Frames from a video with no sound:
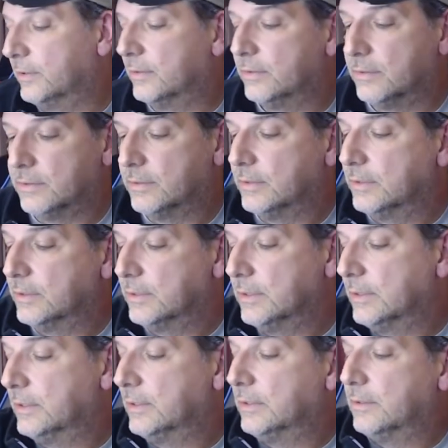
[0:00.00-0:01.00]

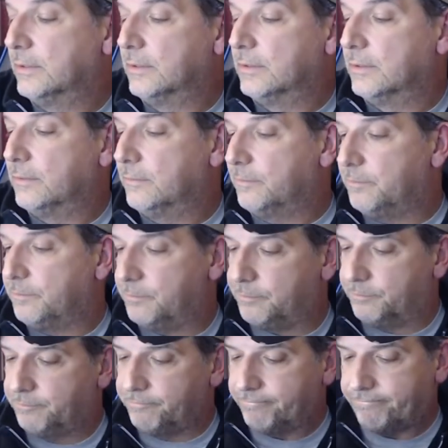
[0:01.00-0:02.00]

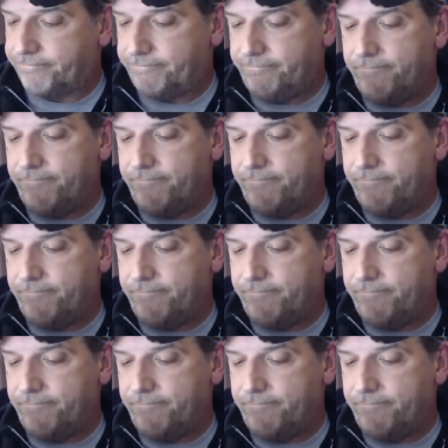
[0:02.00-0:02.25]
Nothing is said.